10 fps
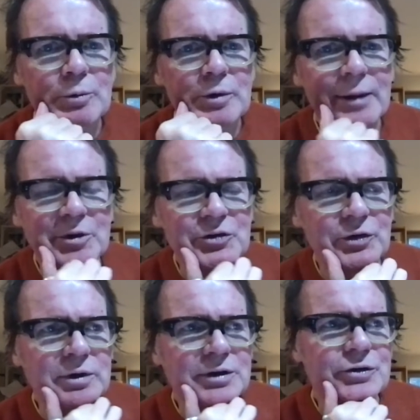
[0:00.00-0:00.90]
would happen is that
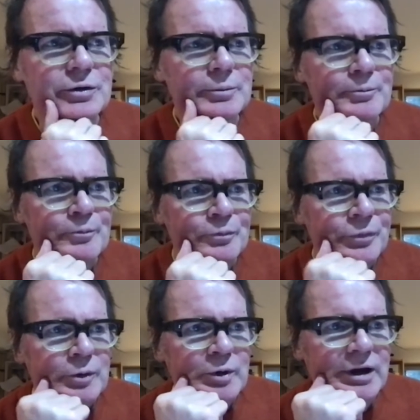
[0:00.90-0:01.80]
we'd
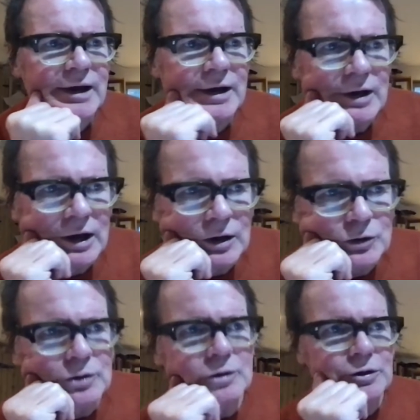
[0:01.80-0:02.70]
had a
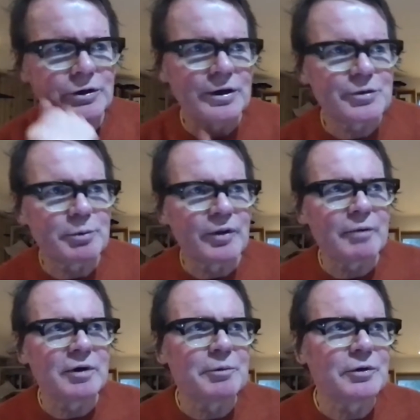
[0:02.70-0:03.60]
hardcore audience, but then
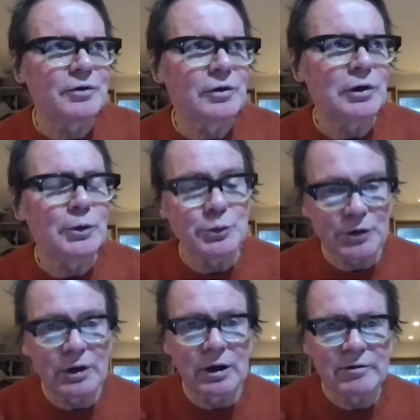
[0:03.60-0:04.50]
we would lose a
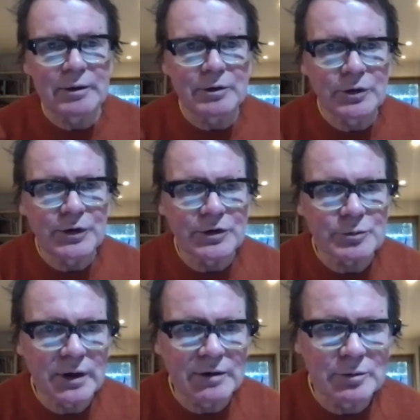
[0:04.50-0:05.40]
lot of our audience
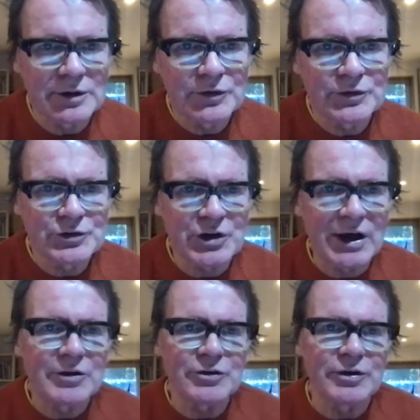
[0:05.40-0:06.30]
whenever we
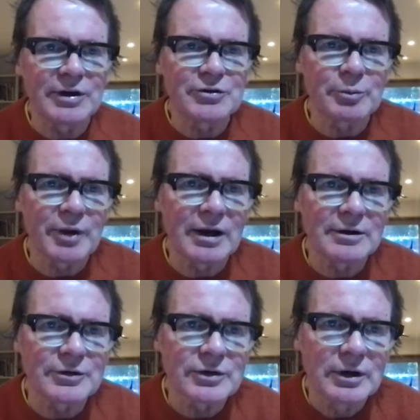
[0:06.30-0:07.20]
changed and did something
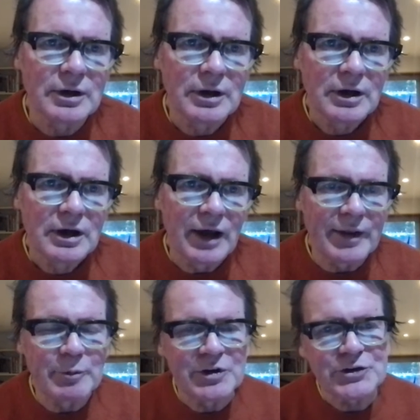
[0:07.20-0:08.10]
else. And
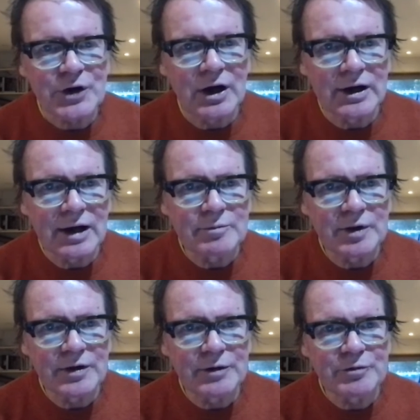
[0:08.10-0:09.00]
then we'd start again
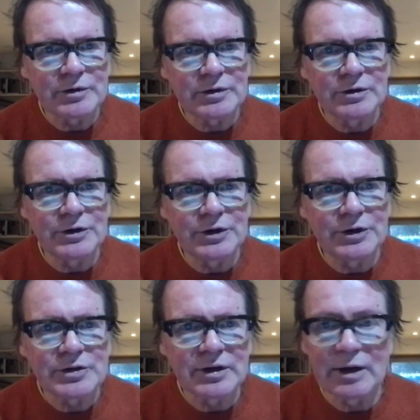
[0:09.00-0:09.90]
with a different
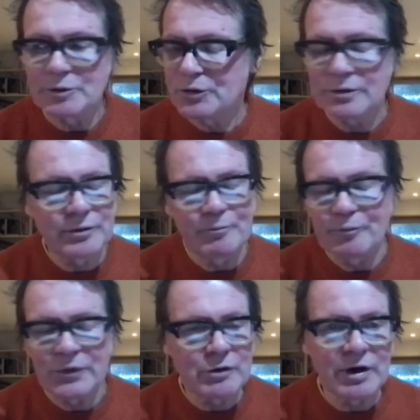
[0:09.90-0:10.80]
audience. And that was
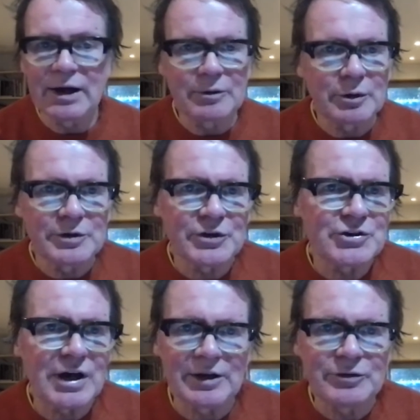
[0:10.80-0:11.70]
great. Always a
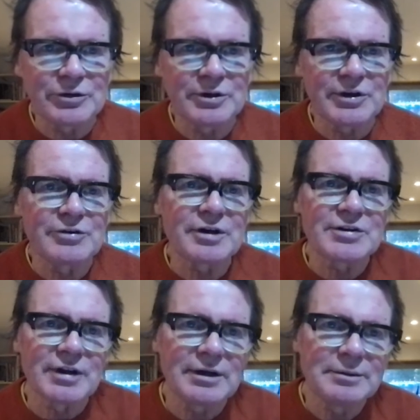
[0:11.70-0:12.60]
challenge, always
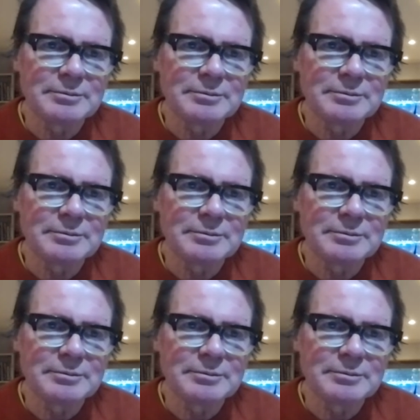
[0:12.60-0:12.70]
interesting.